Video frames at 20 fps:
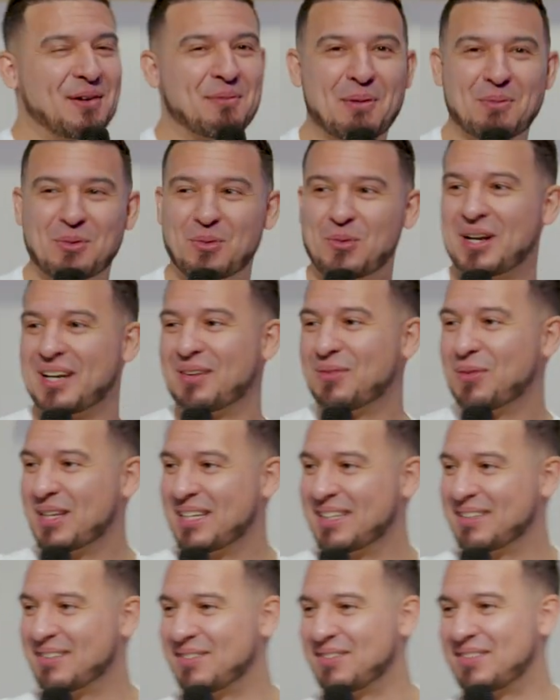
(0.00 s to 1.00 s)
remember
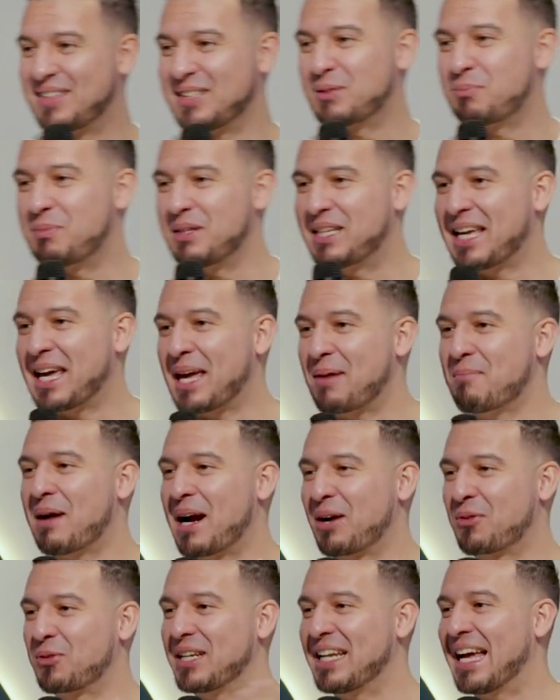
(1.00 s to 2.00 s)
when this became
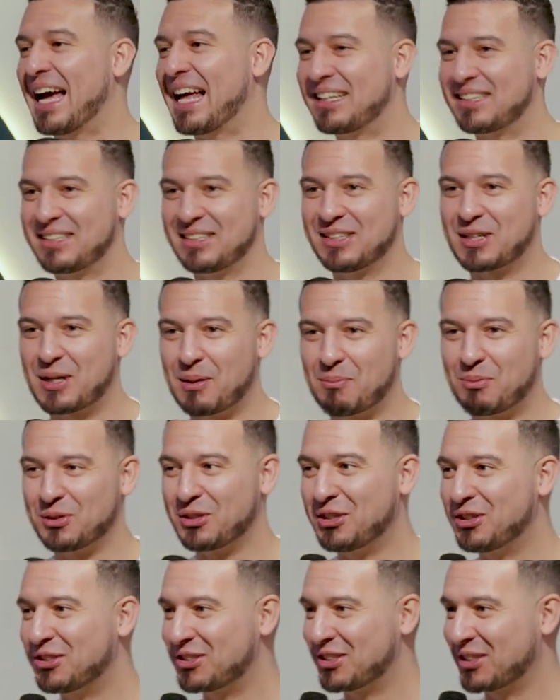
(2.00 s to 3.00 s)
my reality a couple
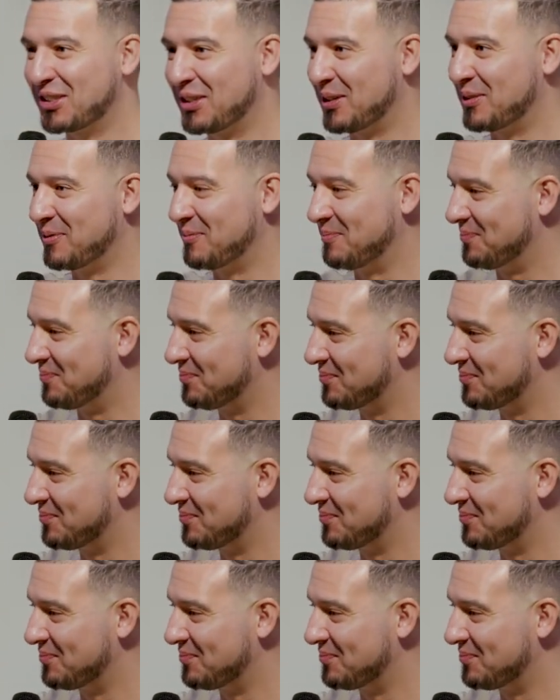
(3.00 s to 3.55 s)
years ago,